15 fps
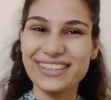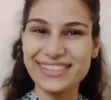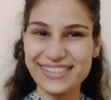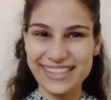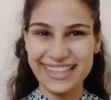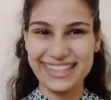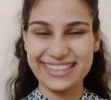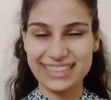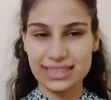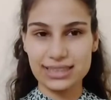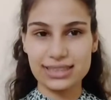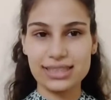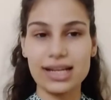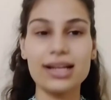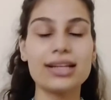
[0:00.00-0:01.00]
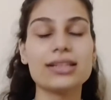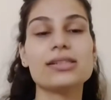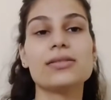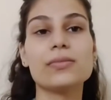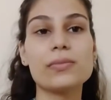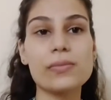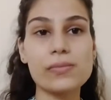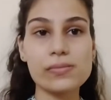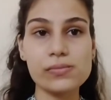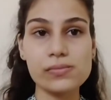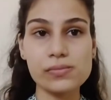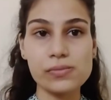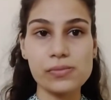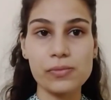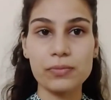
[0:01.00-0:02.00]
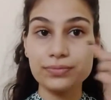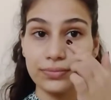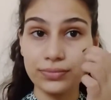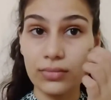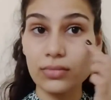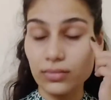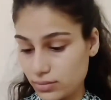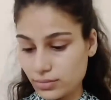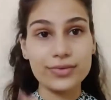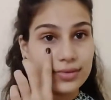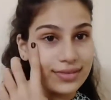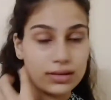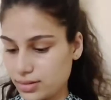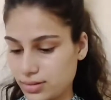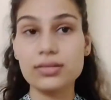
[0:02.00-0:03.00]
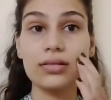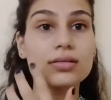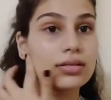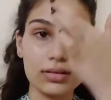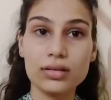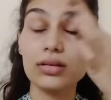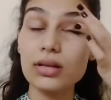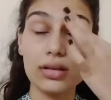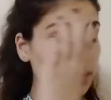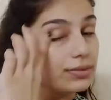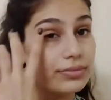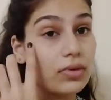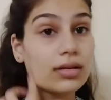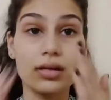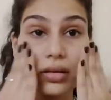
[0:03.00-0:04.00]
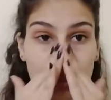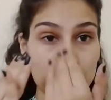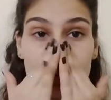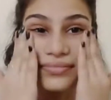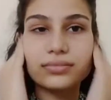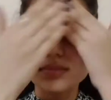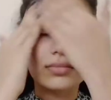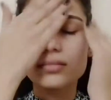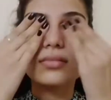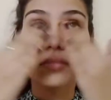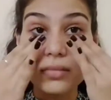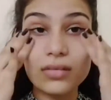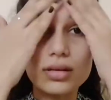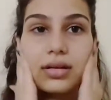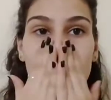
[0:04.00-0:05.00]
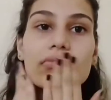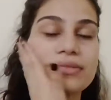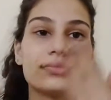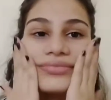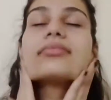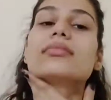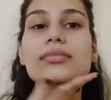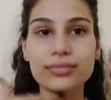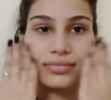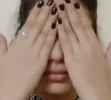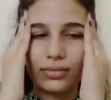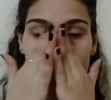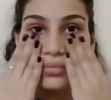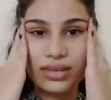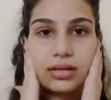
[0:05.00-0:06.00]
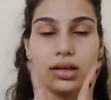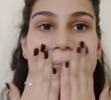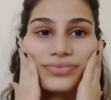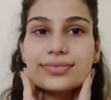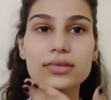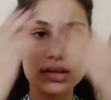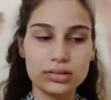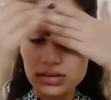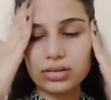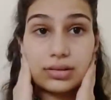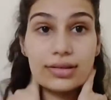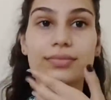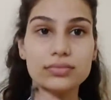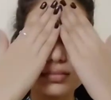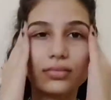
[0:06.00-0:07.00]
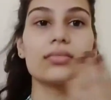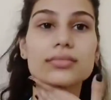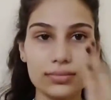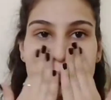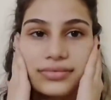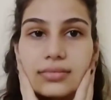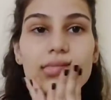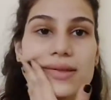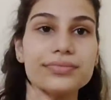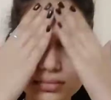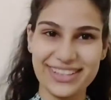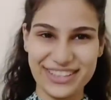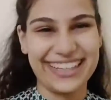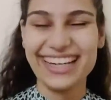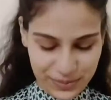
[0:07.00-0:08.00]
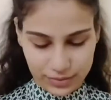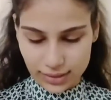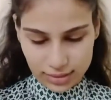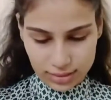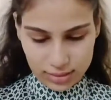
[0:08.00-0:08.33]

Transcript: everyone, let's get started. First we are starting with a primer. For this I am using Swiss Beauty's Pearl Primer. Next we are going to